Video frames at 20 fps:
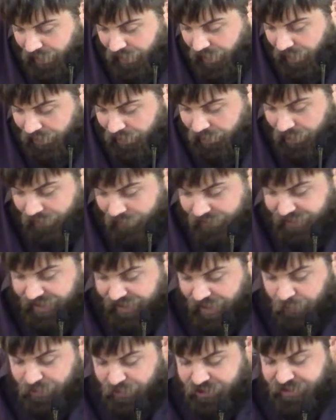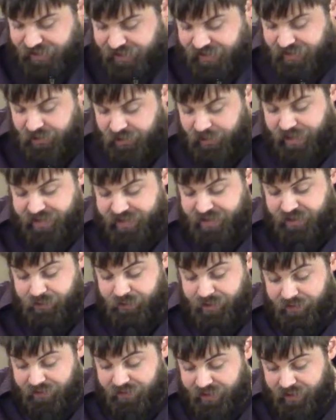honor on the day when Jesus Christ is
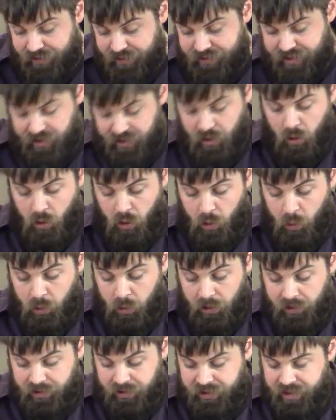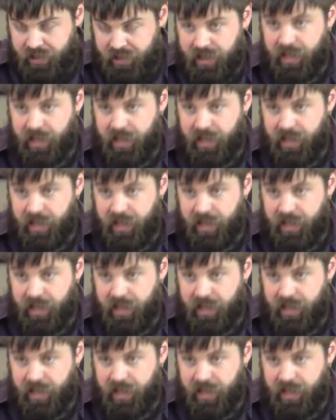revealed to the whole world.